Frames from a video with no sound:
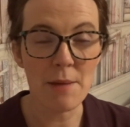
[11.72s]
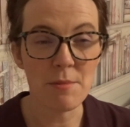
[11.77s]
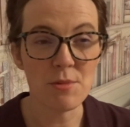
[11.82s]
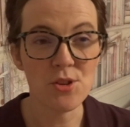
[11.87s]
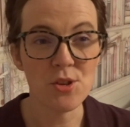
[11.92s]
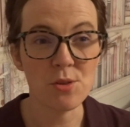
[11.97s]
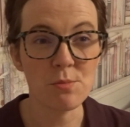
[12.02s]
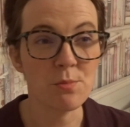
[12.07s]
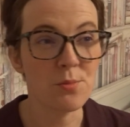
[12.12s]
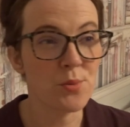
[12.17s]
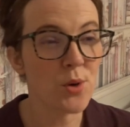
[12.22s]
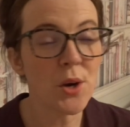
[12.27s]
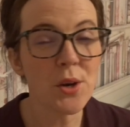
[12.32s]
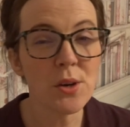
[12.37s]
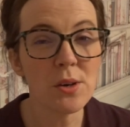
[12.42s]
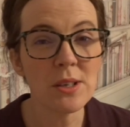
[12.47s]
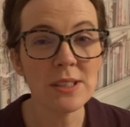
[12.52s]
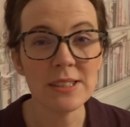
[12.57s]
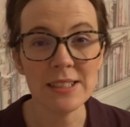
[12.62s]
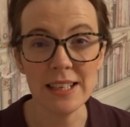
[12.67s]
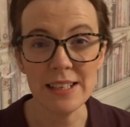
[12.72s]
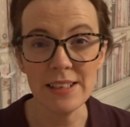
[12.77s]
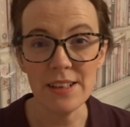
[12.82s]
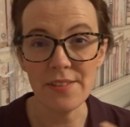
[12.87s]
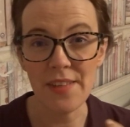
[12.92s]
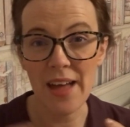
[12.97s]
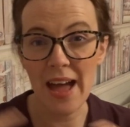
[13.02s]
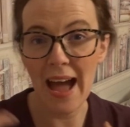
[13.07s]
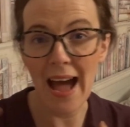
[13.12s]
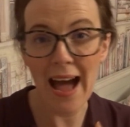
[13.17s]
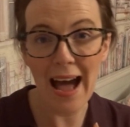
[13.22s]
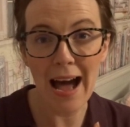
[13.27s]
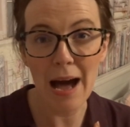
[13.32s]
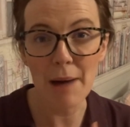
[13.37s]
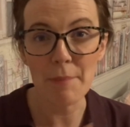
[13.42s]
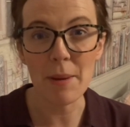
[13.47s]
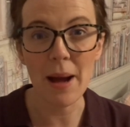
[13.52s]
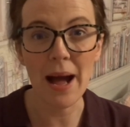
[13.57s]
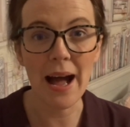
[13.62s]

some products and their app,